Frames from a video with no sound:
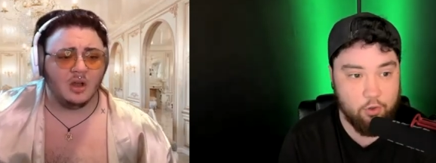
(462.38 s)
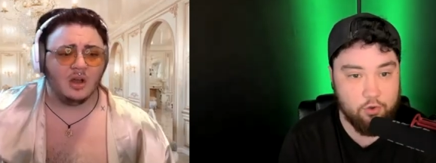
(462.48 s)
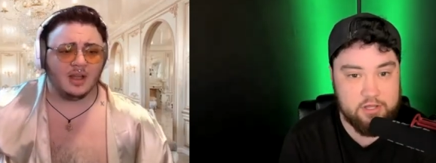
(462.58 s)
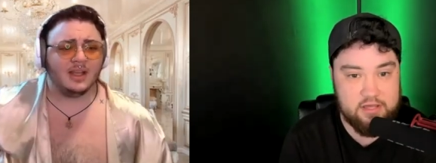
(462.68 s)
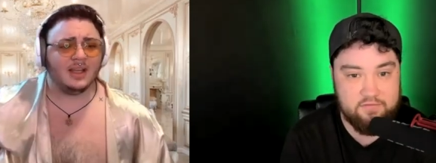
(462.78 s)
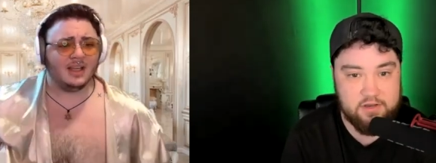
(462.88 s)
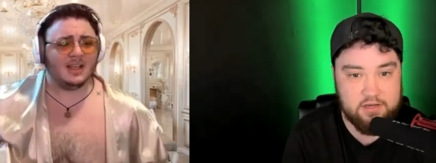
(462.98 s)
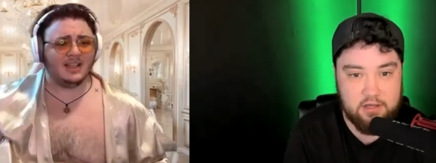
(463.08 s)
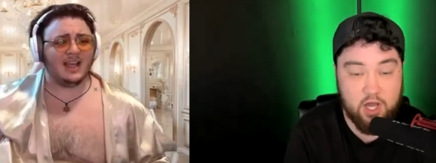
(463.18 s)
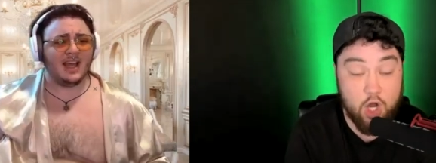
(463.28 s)
Speaker 1: or
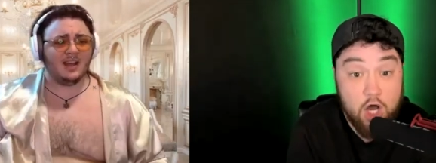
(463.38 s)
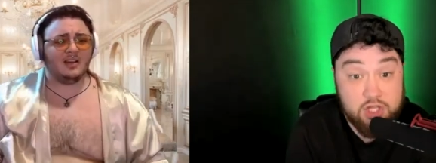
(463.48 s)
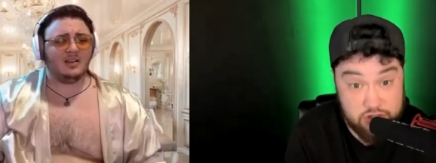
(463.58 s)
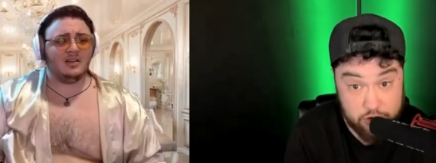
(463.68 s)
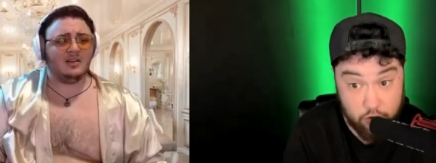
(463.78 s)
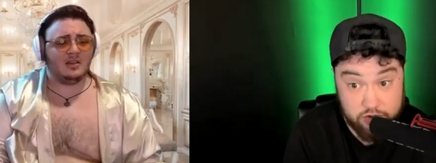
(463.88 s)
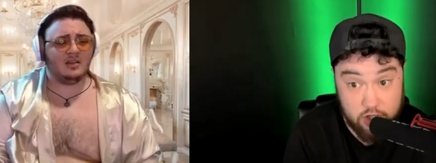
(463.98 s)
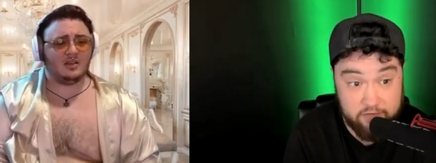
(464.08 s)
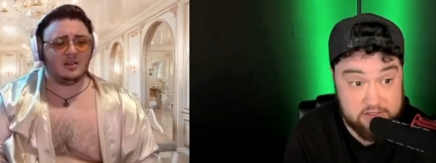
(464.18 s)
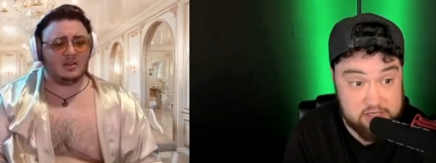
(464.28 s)
even yeah. a consult
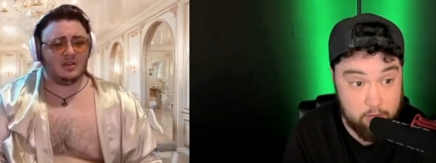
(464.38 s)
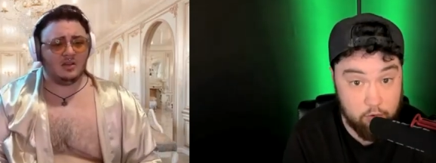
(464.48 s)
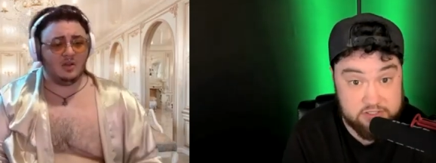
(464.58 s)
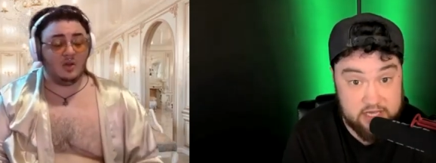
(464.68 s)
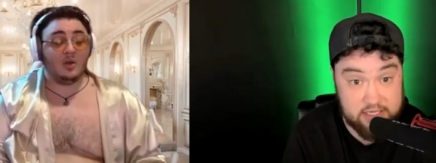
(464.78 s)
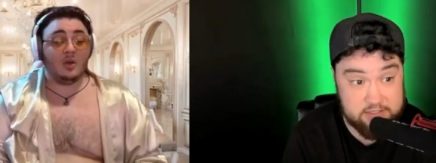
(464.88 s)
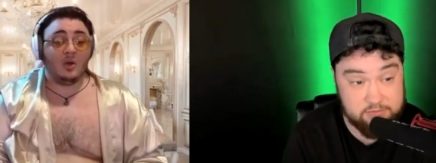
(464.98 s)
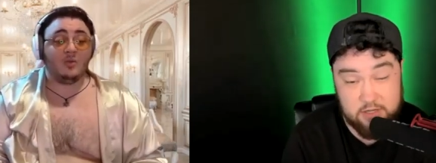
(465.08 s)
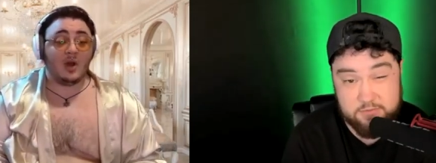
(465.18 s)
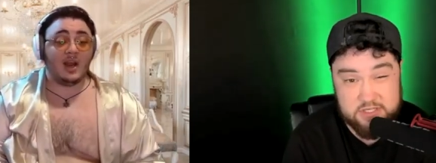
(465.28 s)
on the table takes
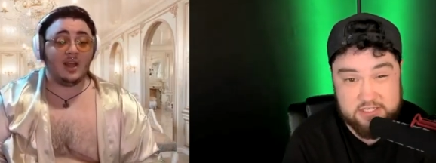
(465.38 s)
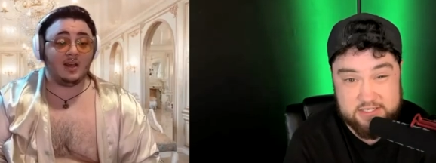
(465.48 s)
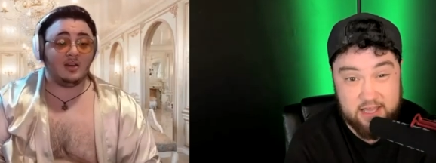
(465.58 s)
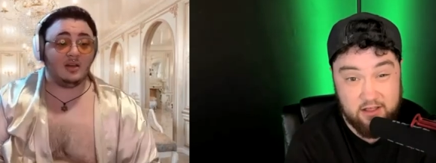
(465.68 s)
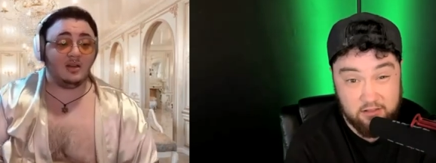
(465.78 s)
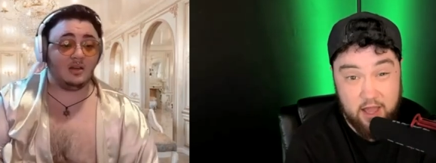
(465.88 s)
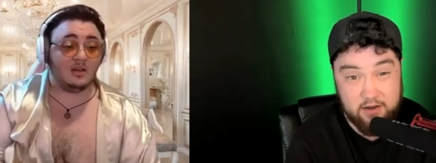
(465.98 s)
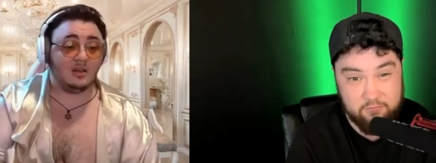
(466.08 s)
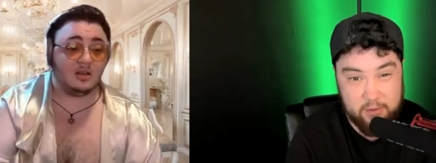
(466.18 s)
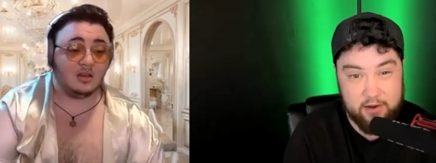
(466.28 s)
sometimes right. a
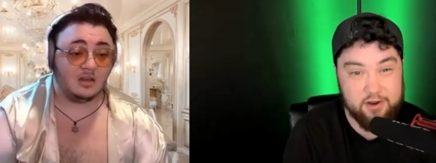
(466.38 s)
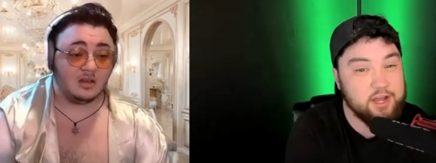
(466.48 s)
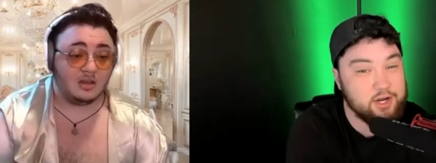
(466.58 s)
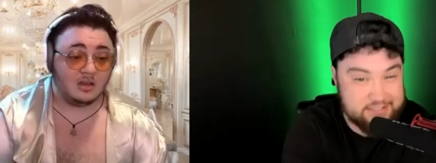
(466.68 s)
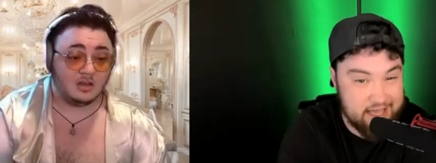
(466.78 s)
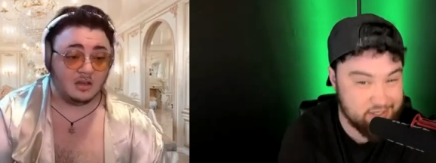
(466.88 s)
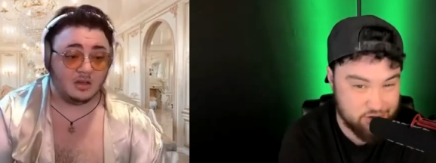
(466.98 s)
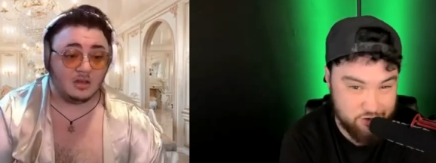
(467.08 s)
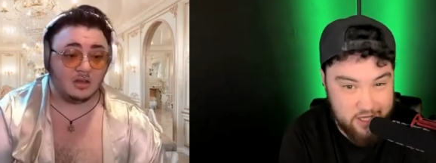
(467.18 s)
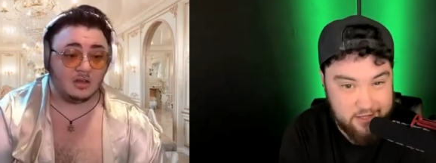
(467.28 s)
lot of barrier to
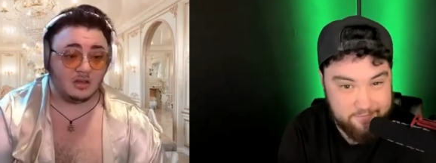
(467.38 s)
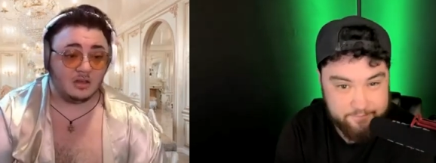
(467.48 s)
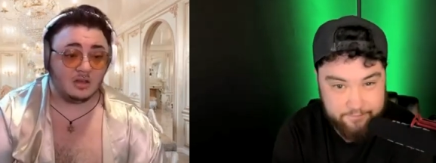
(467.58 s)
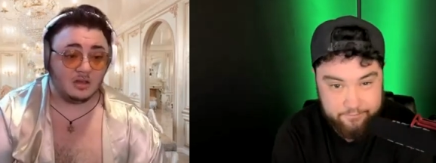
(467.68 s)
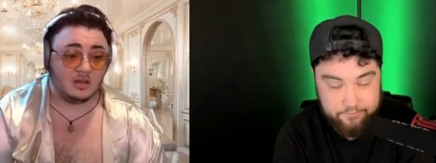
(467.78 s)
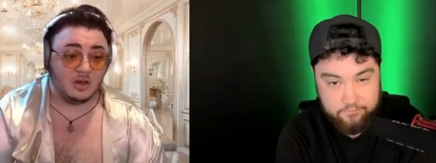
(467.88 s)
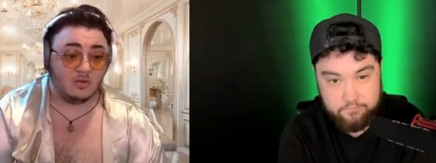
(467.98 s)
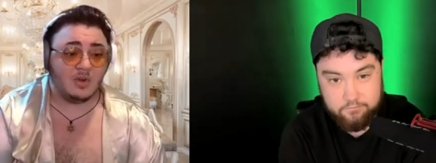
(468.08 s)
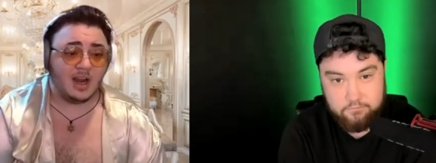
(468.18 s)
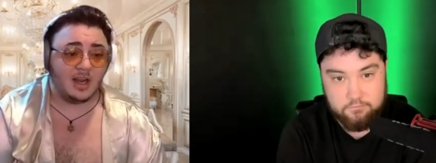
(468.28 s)
entry.
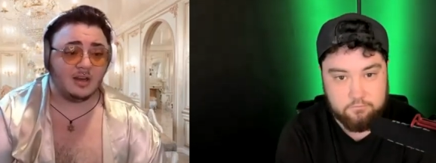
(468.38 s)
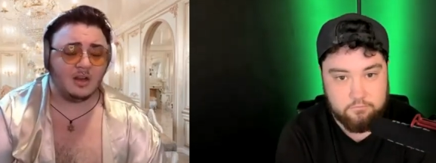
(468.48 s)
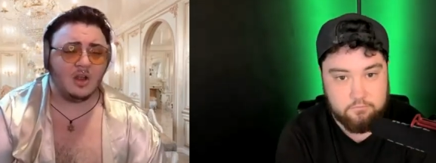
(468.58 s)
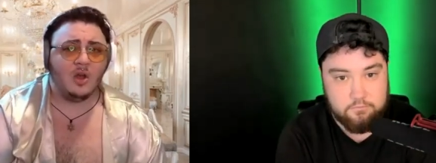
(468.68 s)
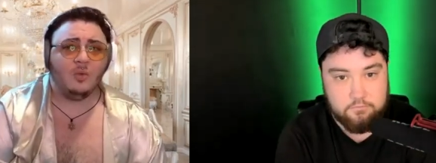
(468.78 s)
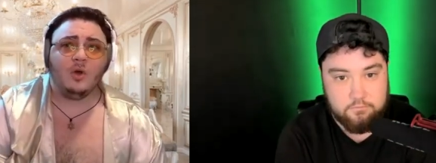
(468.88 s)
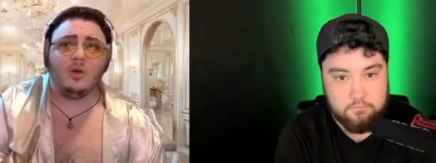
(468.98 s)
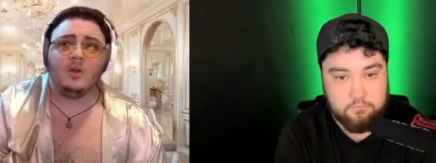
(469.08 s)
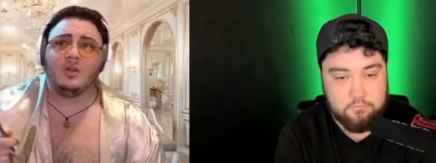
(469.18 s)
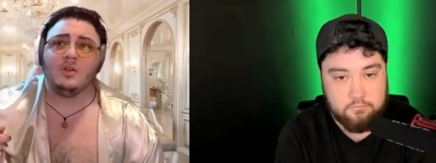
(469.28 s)
Speaker 2: Right.
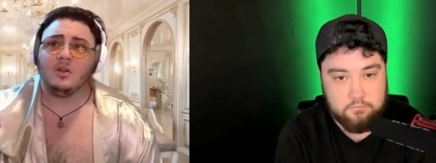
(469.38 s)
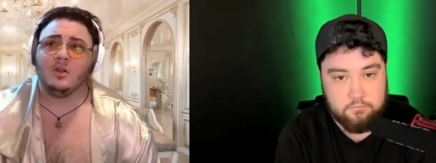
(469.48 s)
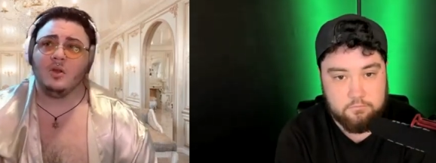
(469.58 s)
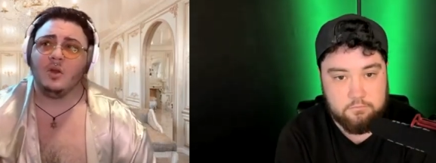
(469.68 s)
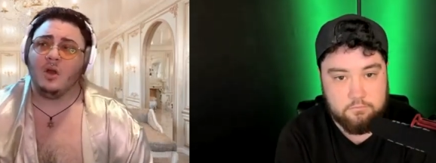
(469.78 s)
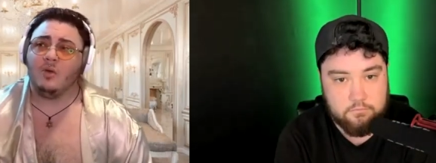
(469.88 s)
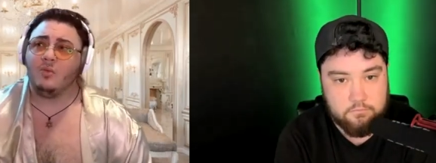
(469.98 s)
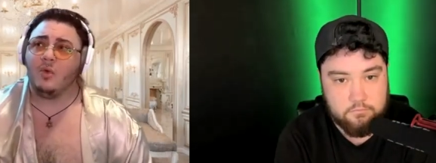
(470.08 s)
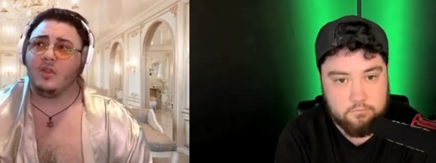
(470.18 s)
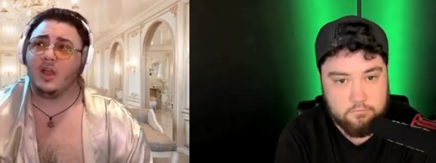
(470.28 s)
Well,
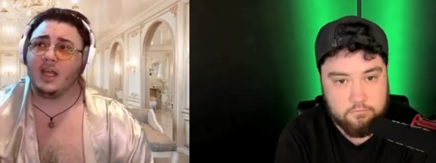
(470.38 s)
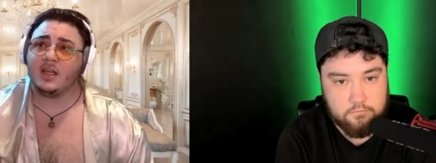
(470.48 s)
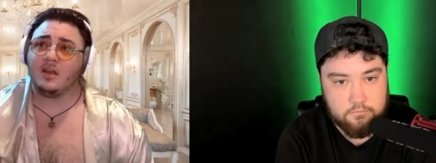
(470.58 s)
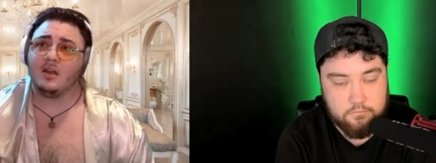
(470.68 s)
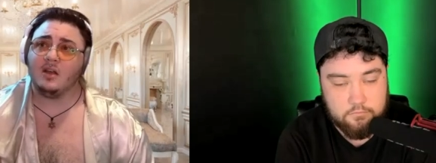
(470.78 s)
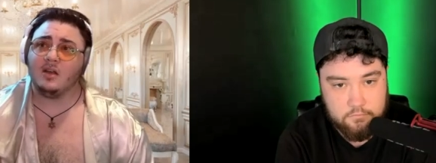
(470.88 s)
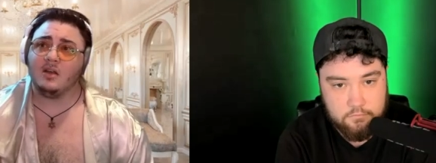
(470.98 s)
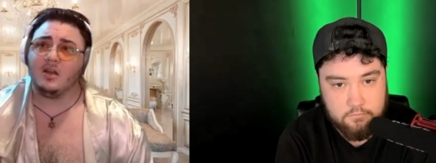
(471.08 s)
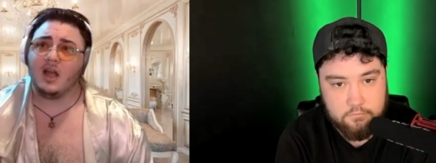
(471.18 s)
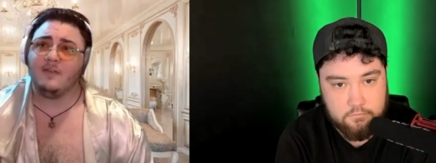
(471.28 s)
like
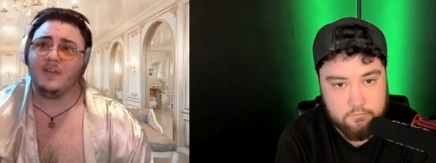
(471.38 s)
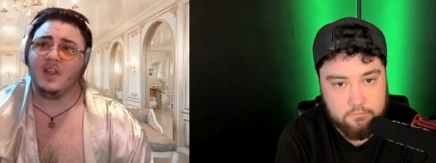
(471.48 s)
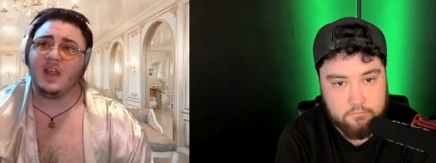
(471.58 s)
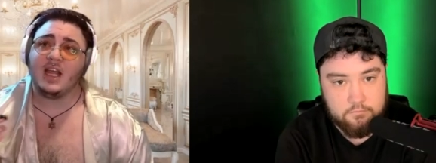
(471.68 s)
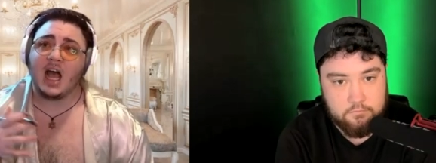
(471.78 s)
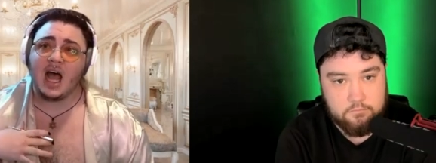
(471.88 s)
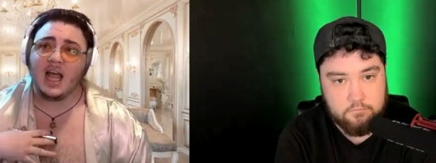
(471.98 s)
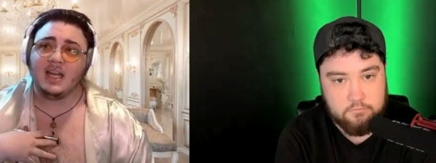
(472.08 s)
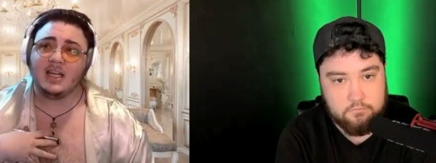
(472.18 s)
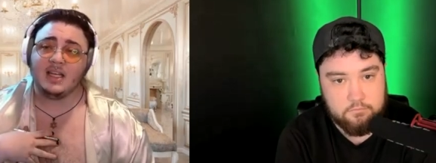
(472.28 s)
I feel like I
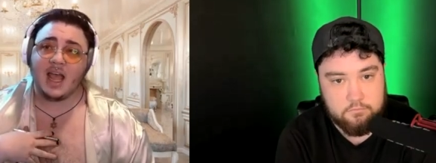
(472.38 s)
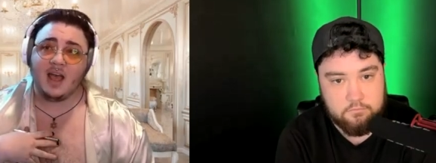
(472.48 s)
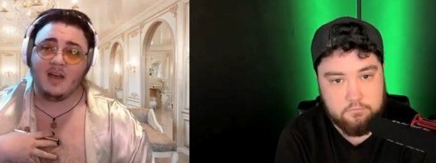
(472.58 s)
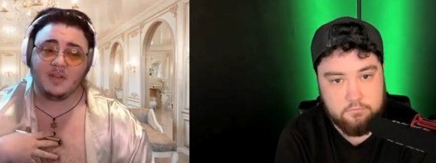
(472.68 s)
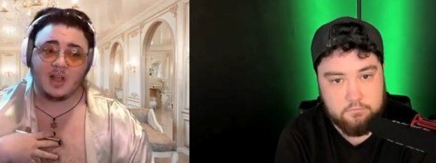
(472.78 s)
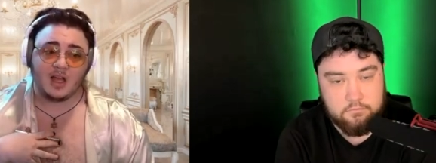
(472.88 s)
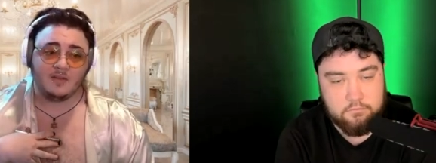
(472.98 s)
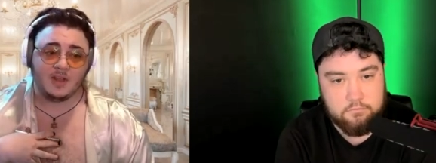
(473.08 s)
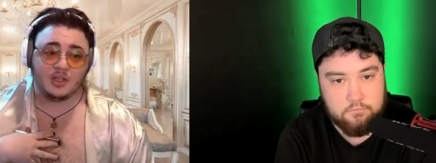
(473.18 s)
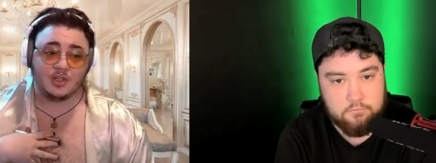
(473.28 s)
didn't have a lot of
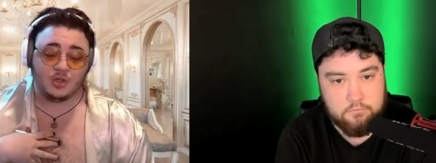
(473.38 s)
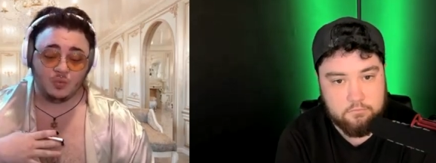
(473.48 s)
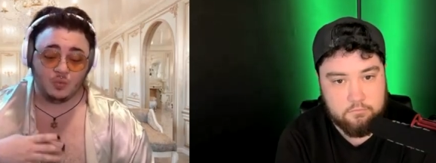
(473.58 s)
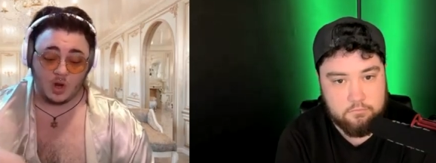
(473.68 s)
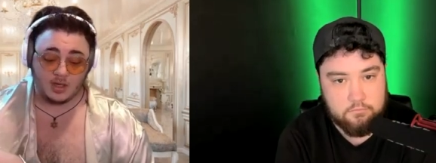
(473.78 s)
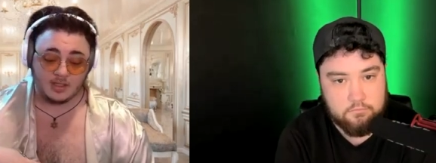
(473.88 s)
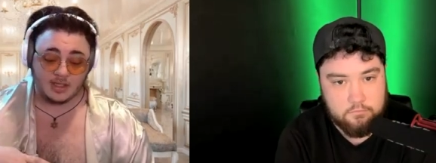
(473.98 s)
issue once